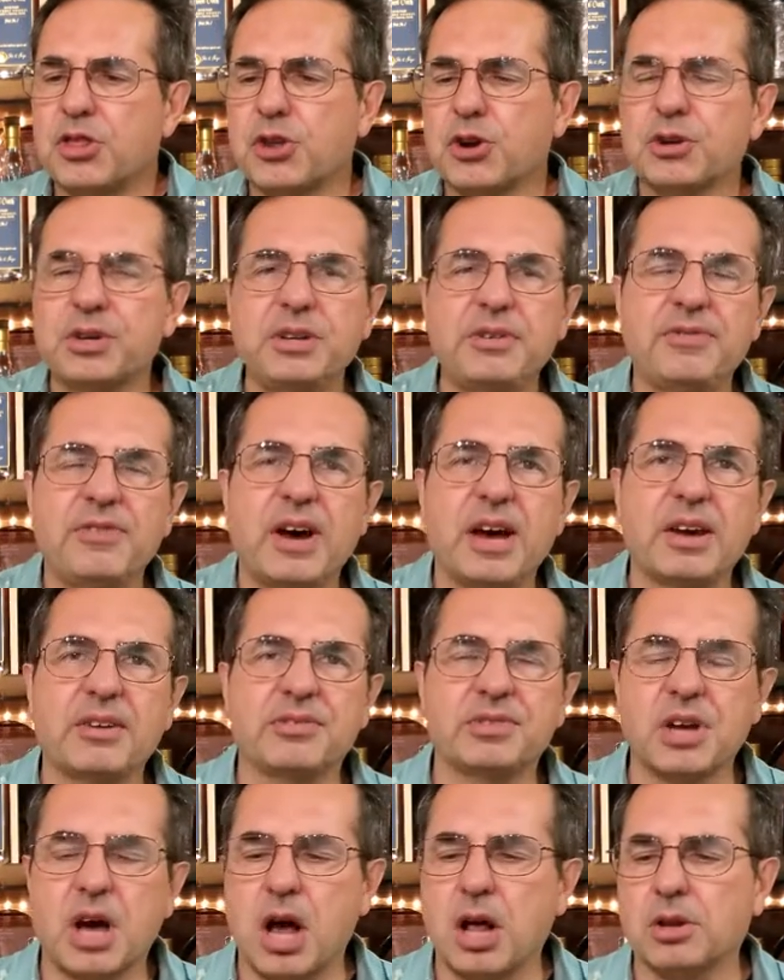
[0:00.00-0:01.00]

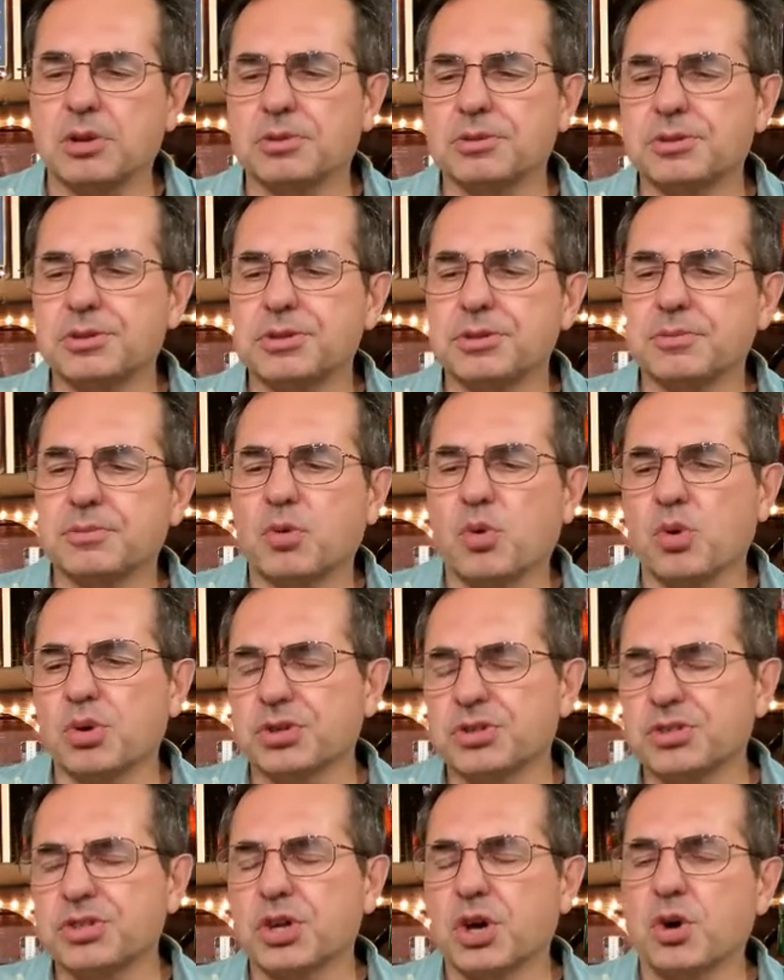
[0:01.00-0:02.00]
$35
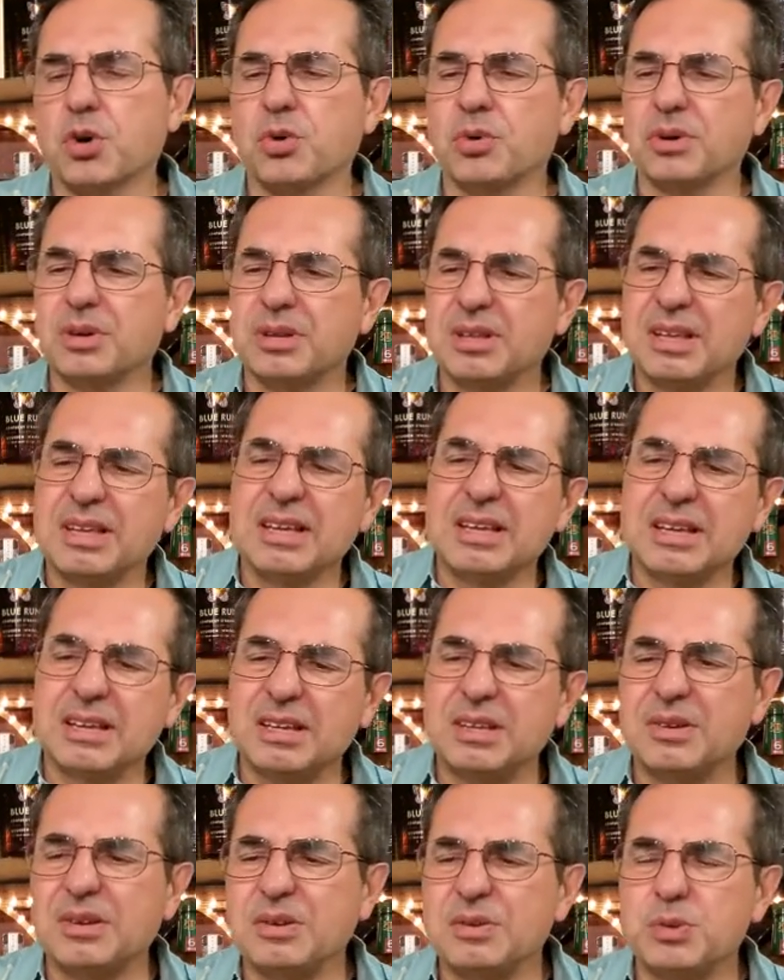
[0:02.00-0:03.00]
or so
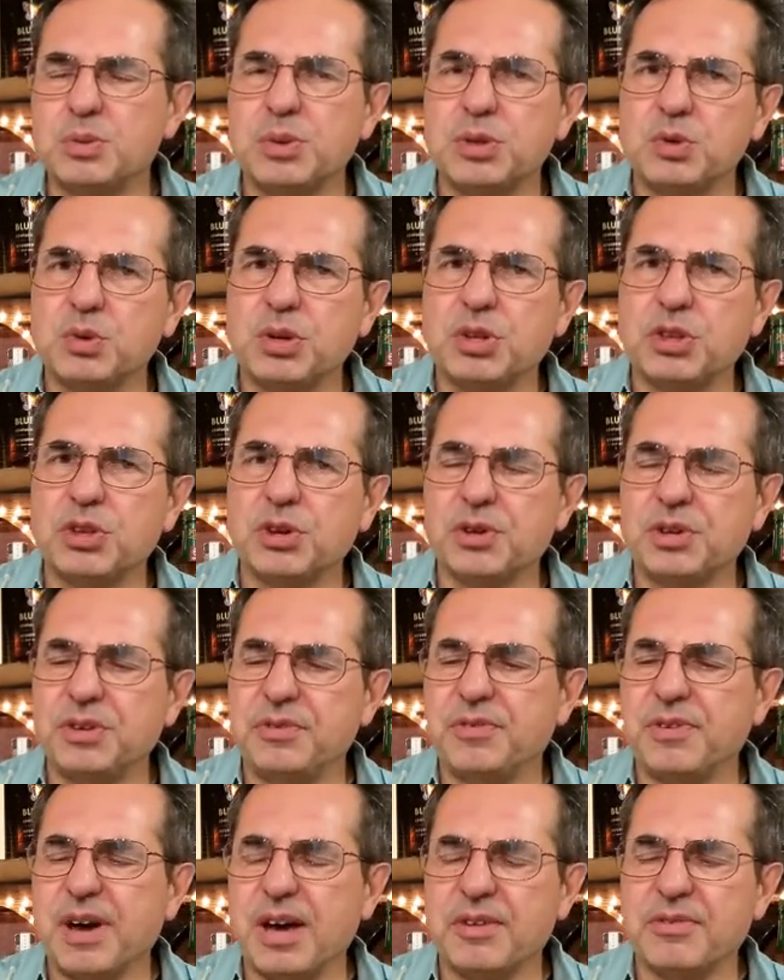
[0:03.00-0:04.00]
is between
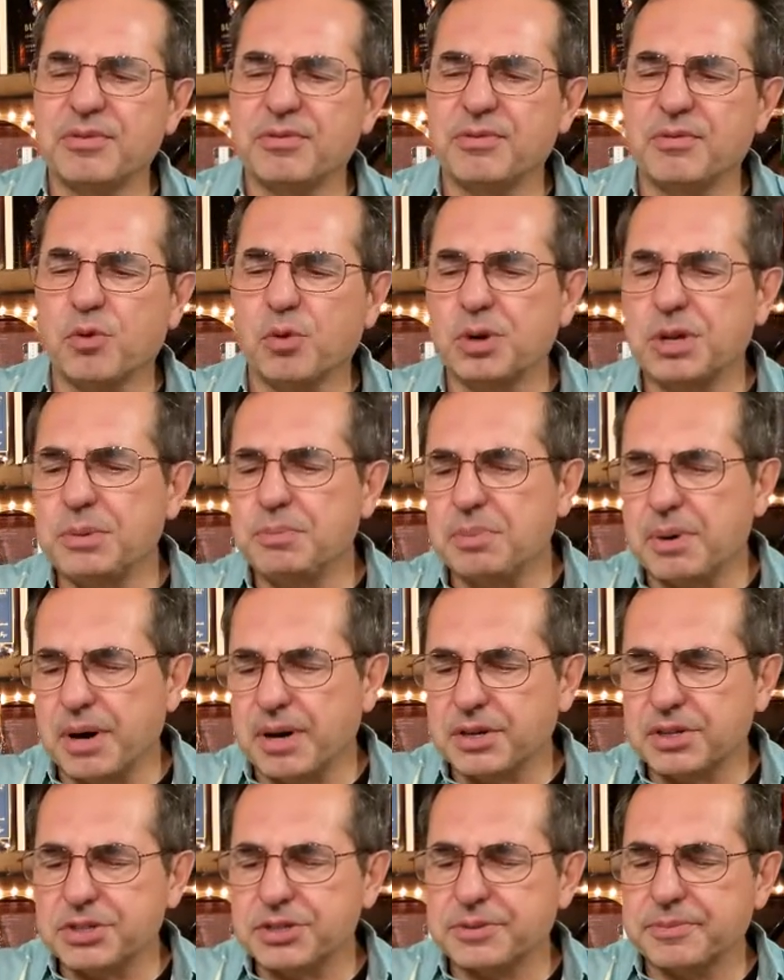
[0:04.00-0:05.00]
35 and 40
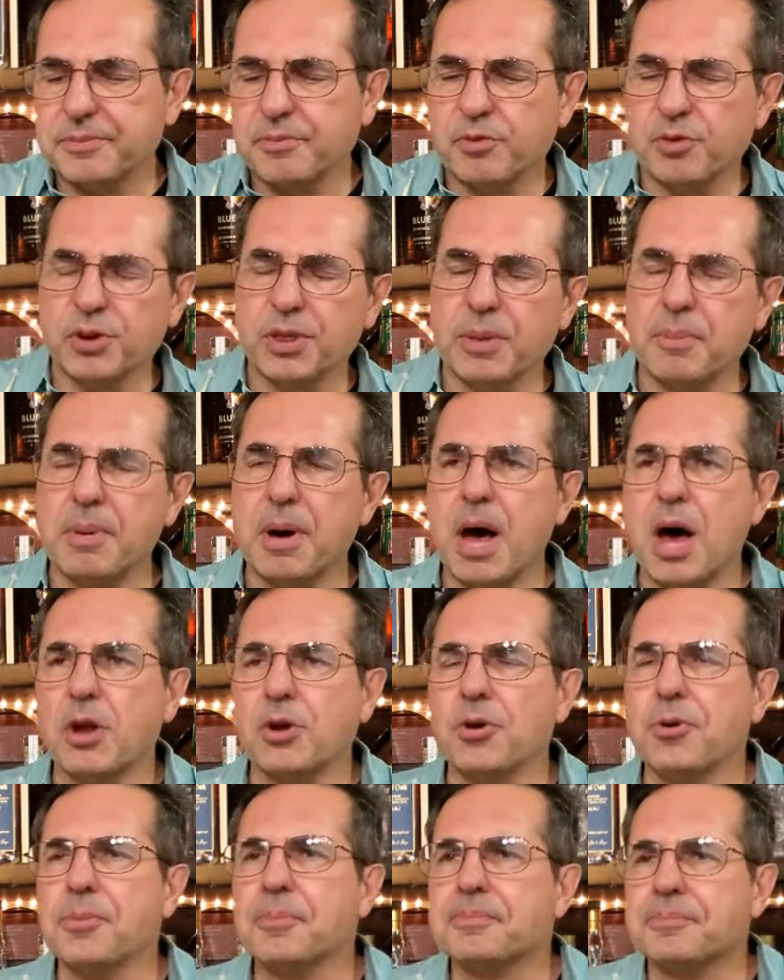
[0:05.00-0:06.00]
bucks for the
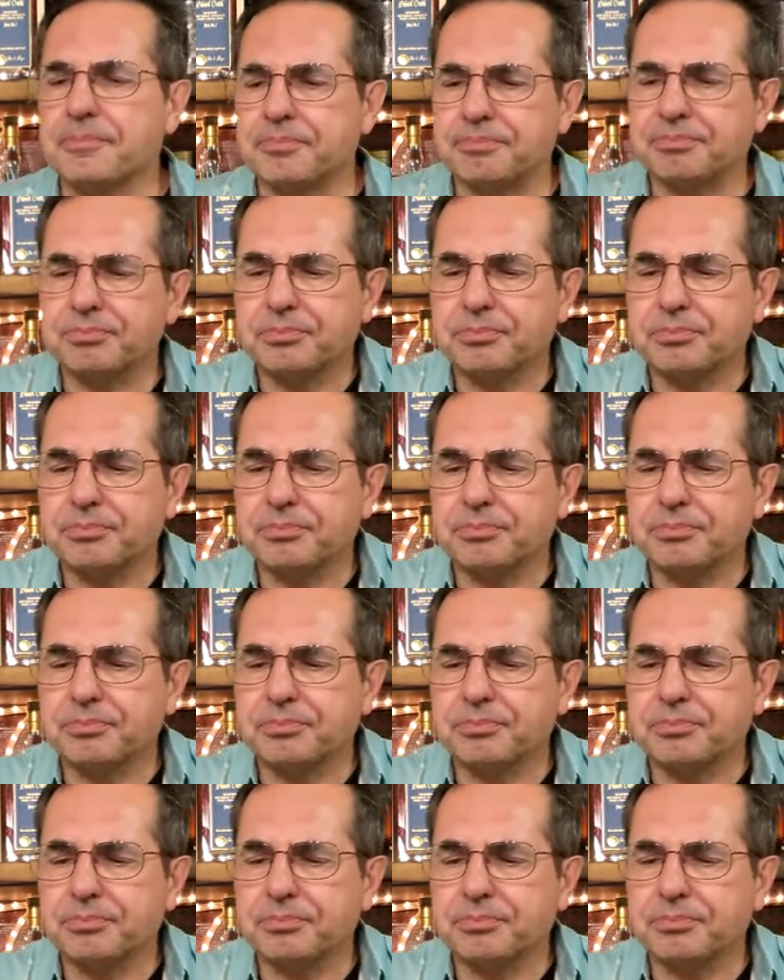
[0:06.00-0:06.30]
bottle.